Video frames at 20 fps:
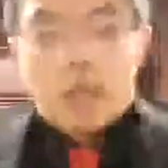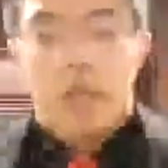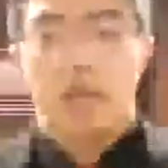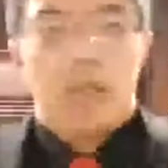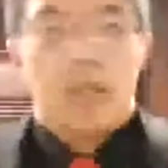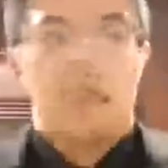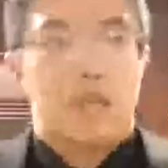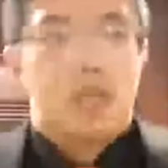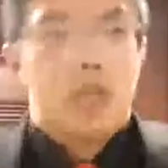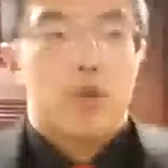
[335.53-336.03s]

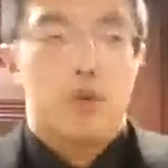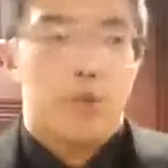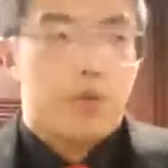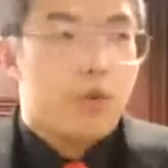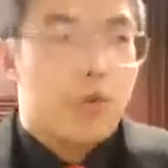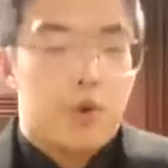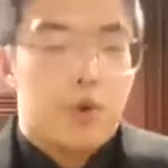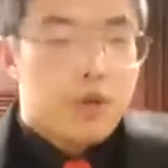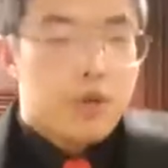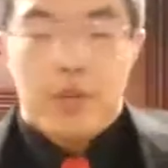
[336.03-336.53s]
get
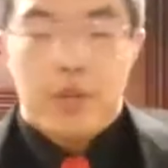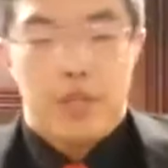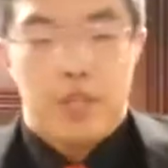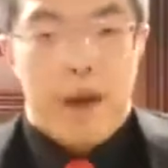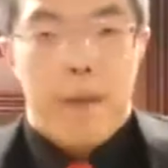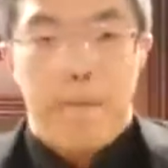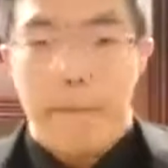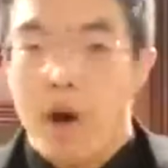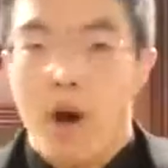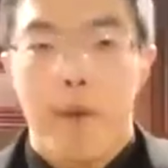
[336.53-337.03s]
you
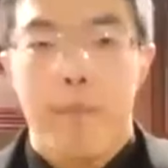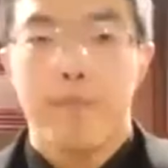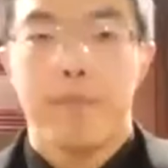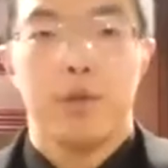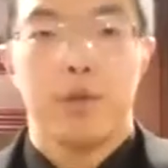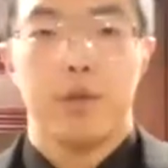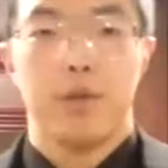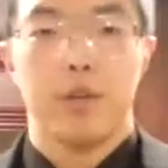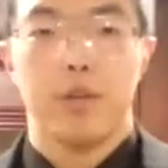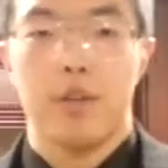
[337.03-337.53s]
that pump
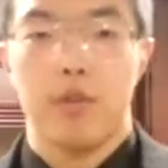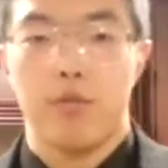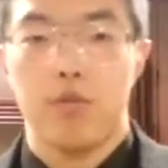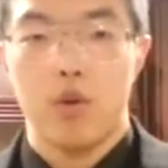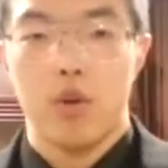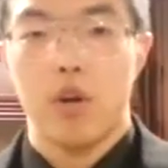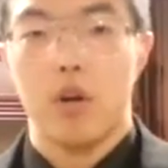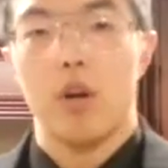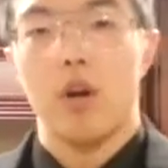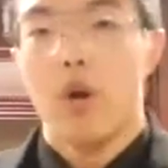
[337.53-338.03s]
you're looking
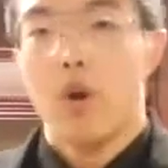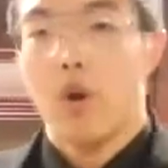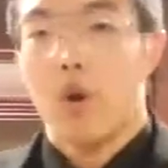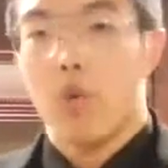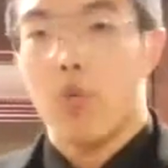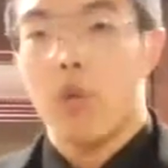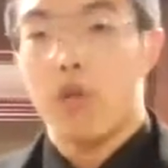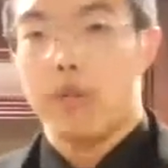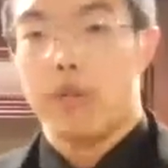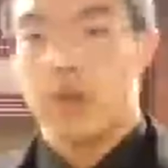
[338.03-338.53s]
for
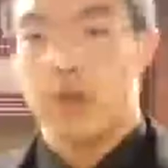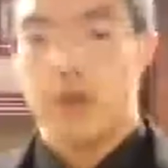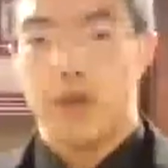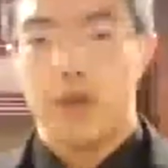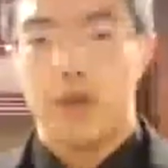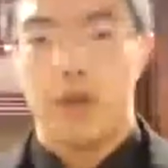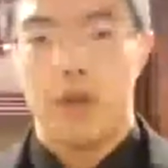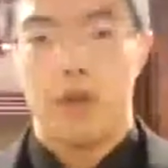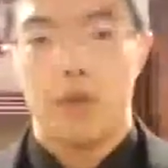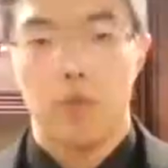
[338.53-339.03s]
when
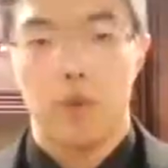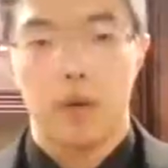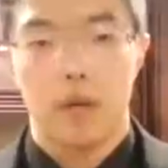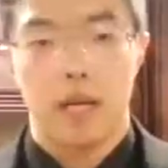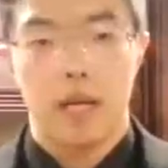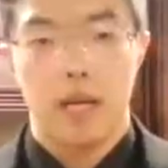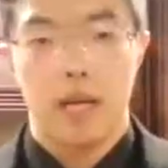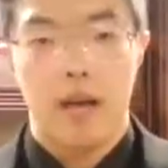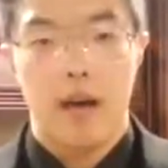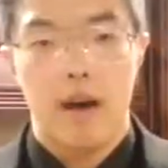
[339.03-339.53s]
you're
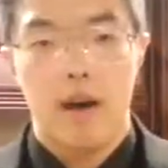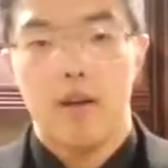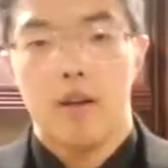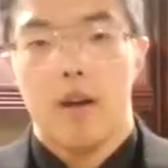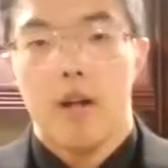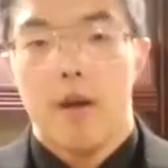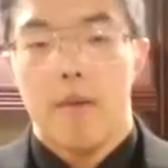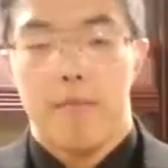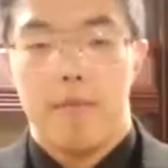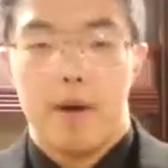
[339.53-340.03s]
working
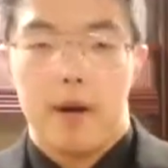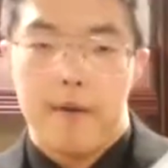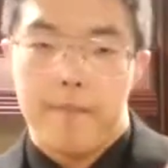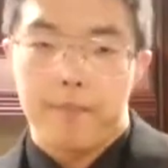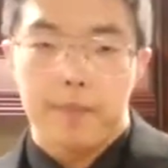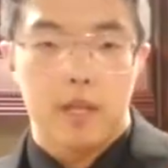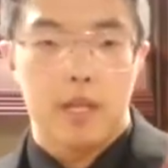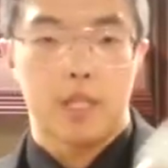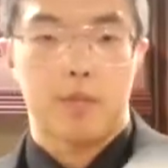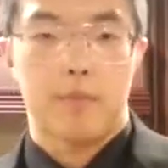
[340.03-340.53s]
out.
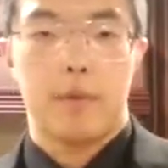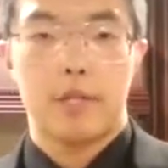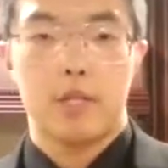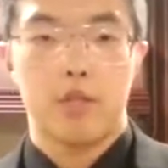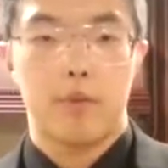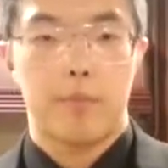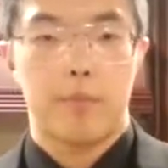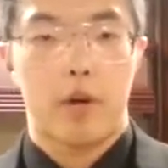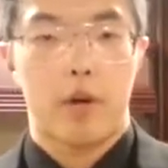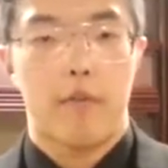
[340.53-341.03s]
But it's
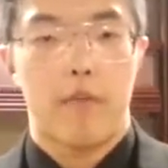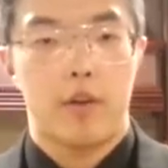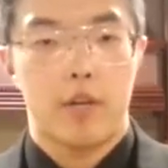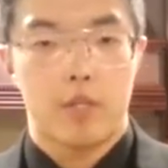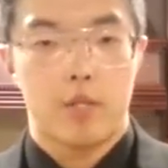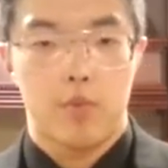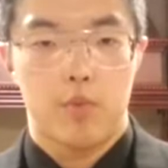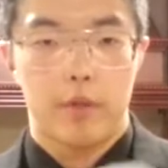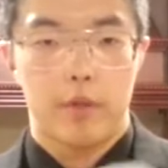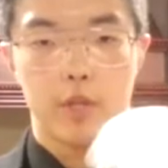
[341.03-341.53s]
personal
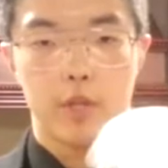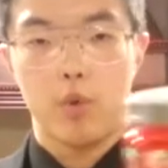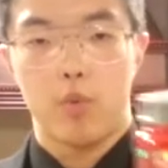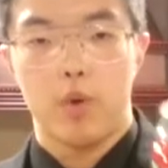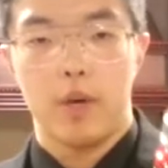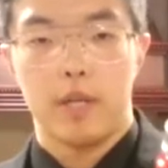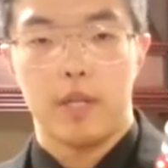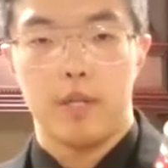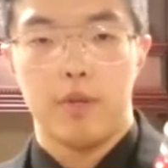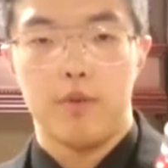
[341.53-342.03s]
preference whether you
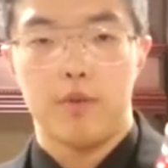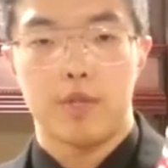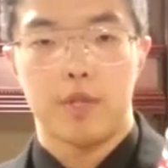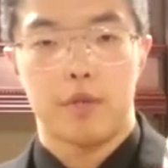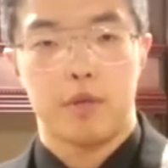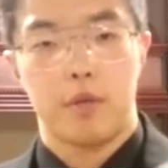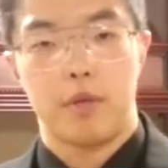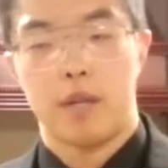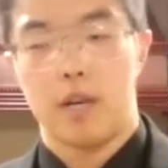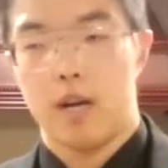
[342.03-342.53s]
want to use
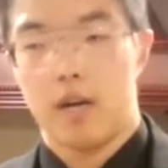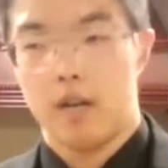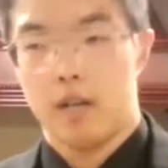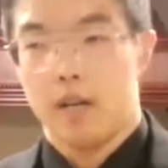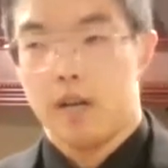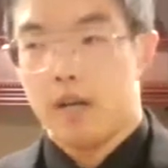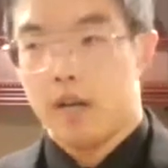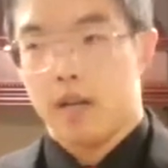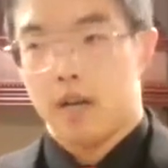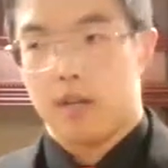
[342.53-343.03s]
it or
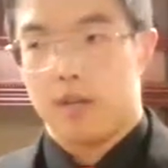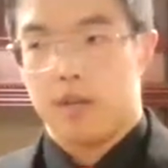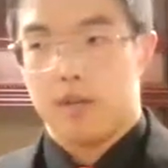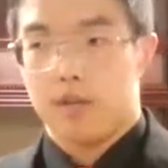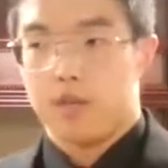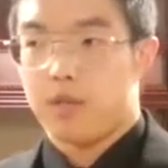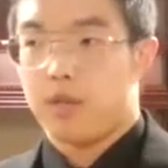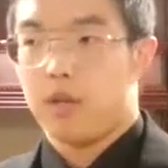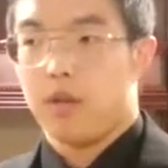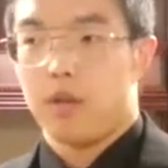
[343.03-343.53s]
not,
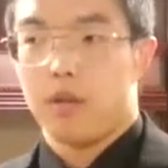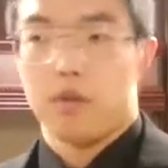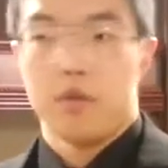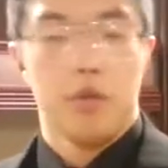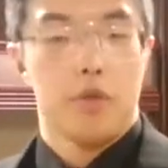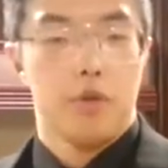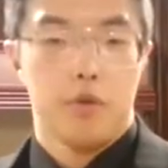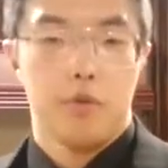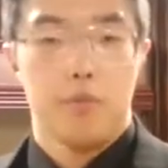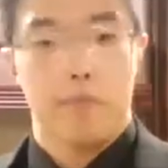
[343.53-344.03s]
because you know,
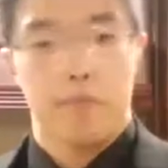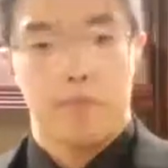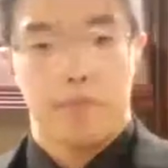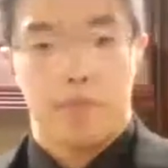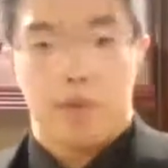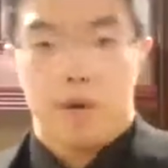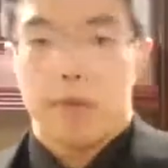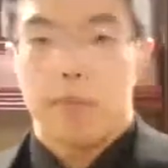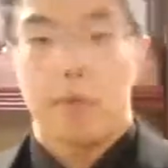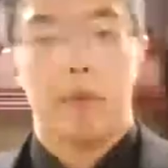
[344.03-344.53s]
you
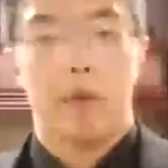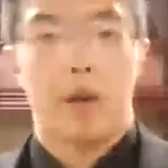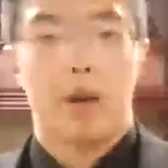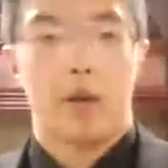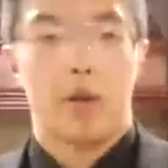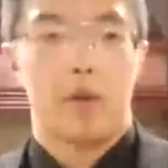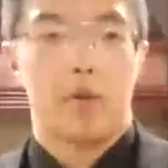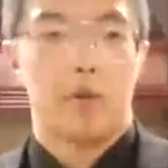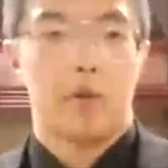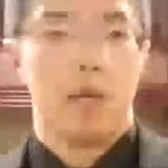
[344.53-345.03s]
probably
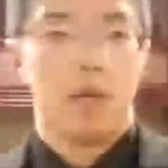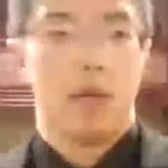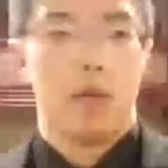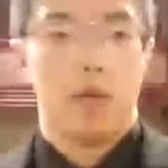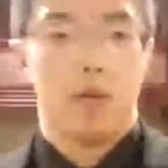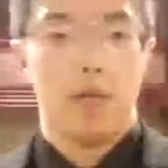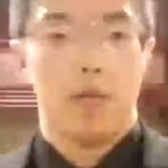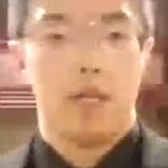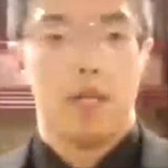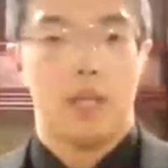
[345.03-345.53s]
are already
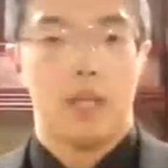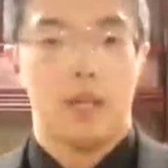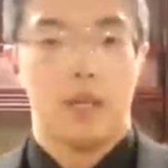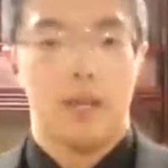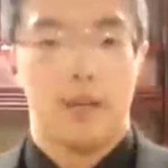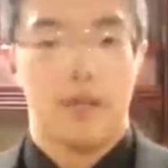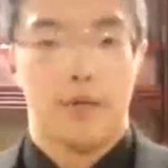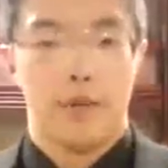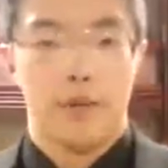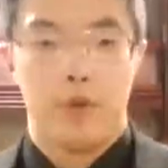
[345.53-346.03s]
on creatine
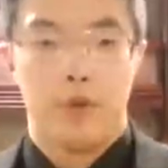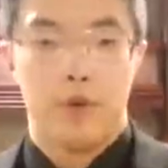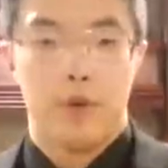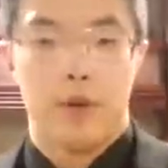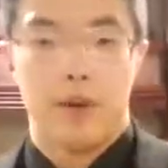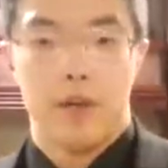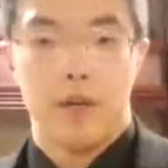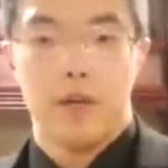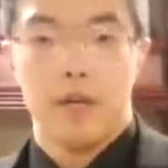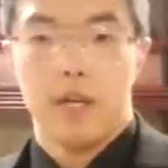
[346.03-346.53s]
if you
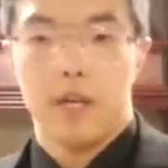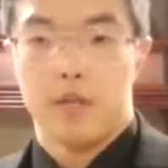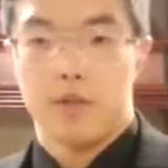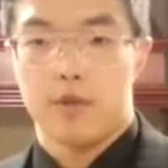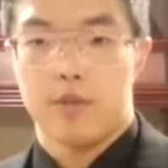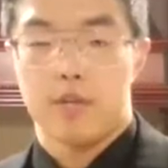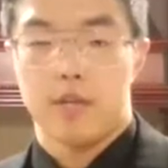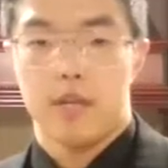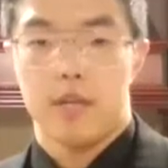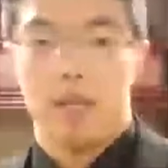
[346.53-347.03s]
are
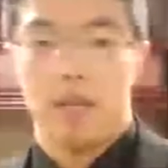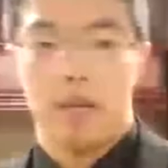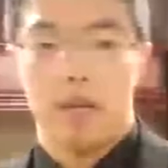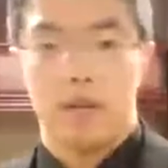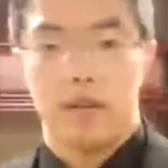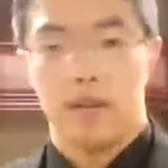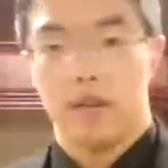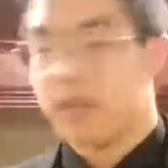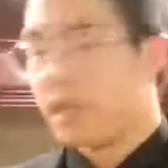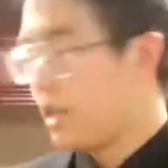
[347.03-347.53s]
interested
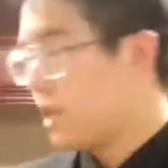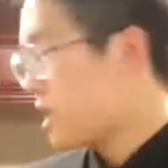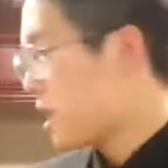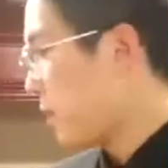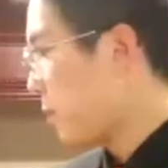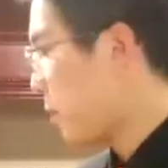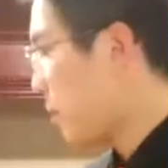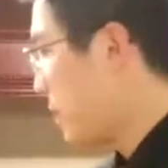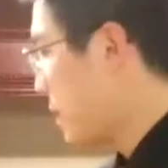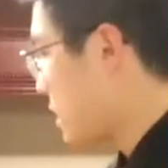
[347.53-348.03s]
in these
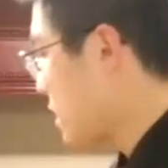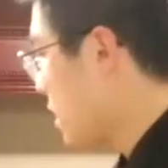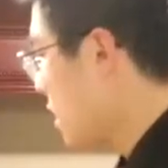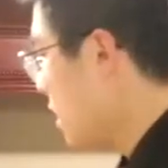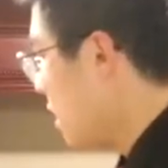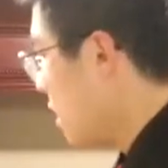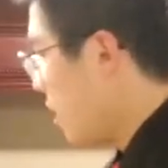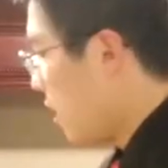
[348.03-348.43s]
supplements.